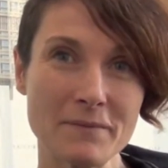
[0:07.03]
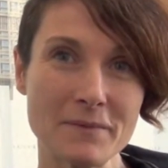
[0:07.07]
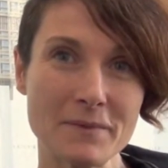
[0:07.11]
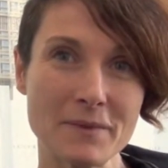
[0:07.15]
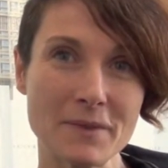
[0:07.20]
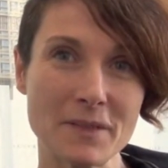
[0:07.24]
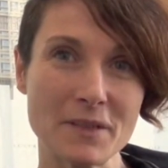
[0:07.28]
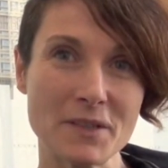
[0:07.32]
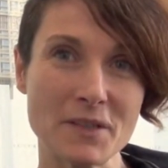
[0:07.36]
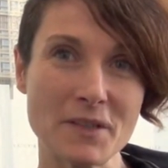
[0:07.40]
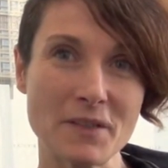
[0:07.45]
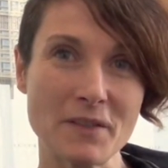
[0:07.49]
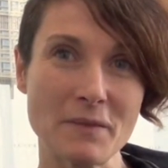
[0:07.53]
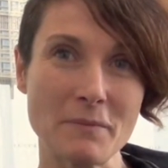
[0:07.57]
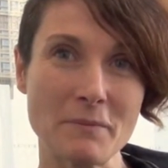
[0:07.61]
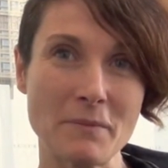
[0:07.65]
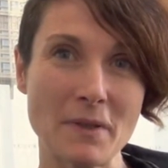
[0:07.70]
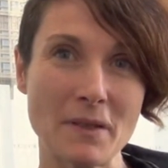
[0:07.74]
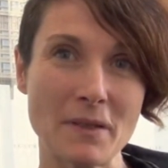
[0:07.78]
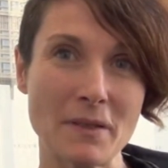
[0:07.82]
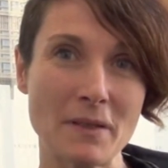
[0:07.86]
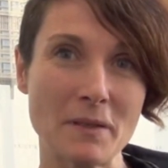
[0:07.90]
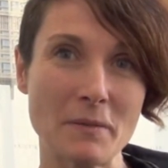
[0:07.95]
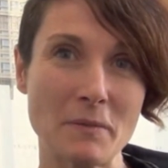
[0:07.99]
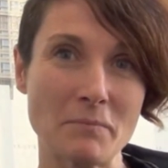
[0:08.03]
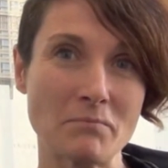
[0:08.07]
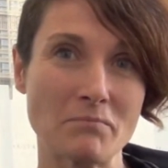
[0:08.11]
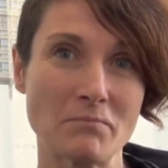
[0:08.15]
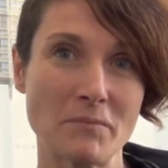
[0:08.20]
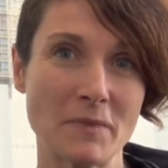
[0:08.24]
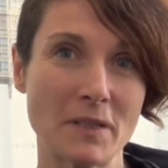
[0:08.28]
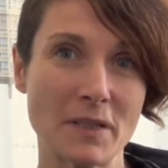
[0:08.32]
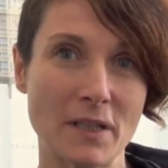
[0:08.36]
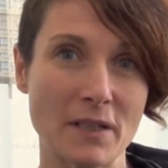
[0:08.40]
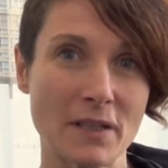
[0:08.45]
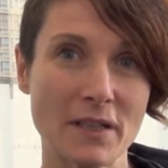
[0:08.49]
which is
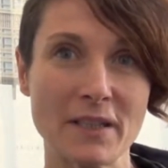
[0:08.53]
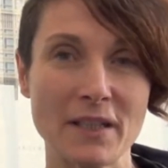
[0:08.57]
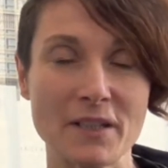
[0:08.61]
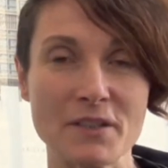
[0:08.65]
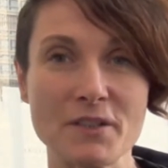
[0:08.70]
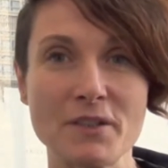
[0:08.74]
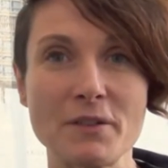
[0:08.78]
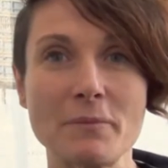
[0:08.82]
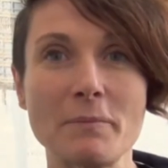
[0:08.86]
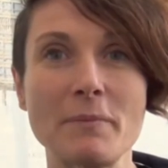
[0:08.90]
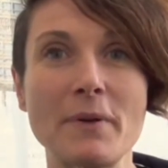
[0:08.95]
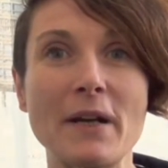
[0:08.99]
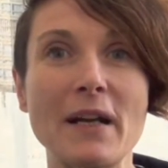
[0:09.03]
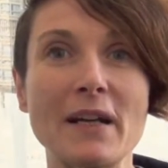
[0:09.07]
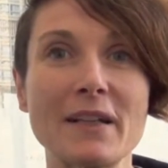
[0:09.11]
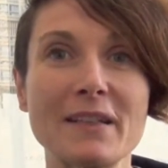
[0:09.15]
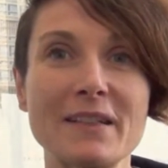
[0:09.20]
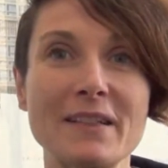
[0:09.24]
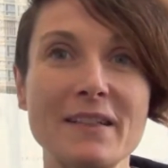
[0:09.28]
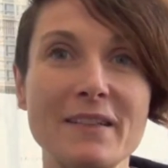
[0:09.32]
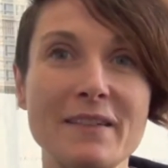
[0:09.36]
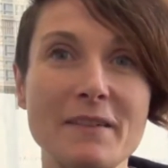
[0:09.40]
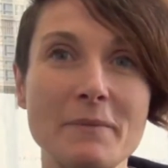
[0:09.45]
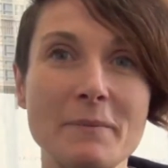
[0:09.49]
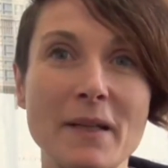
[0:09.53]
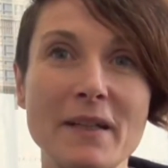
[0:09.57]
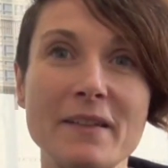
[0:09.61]
an architectural practice